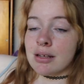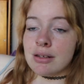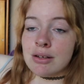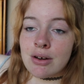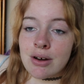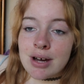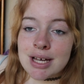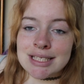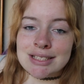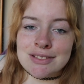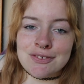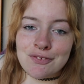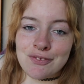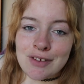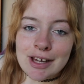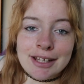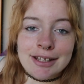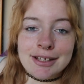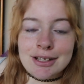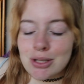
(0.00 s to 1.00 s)
A nice
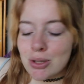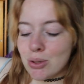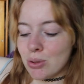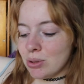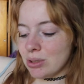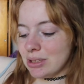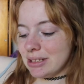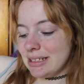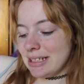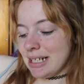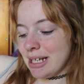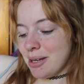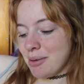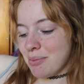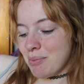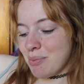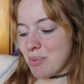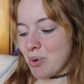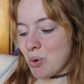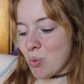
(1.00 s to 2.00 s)
fella called
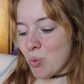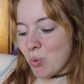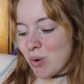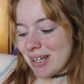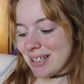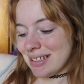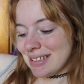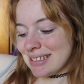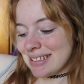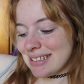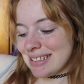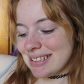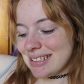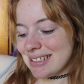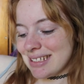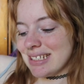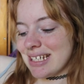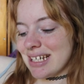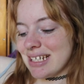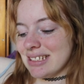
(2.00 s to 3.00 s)
Tim Wentz
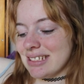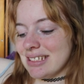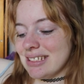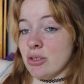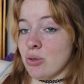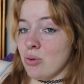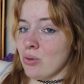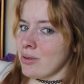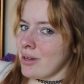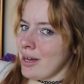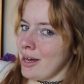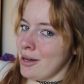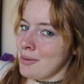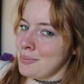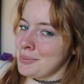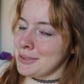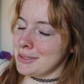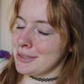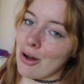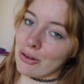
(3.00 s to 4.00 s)
says, in all
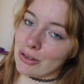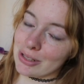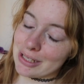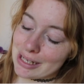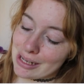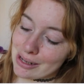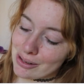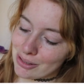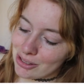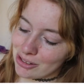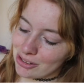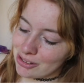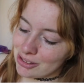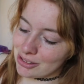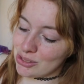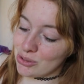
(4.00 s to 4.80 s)
caps, holy hell,